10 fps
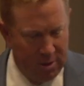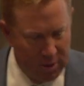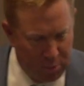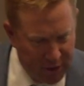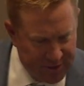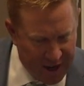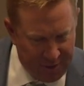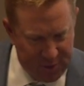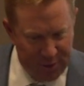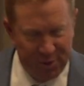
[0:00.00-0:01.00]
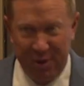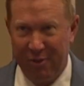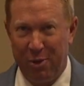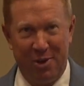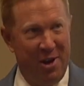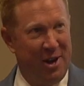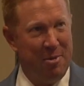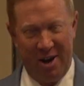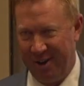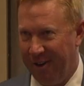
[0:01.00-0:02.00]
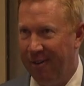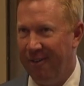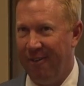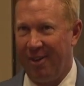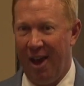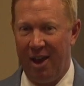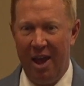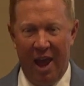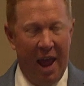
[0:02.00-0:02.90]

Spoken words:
or police officers, whatever we're talking about here, okay?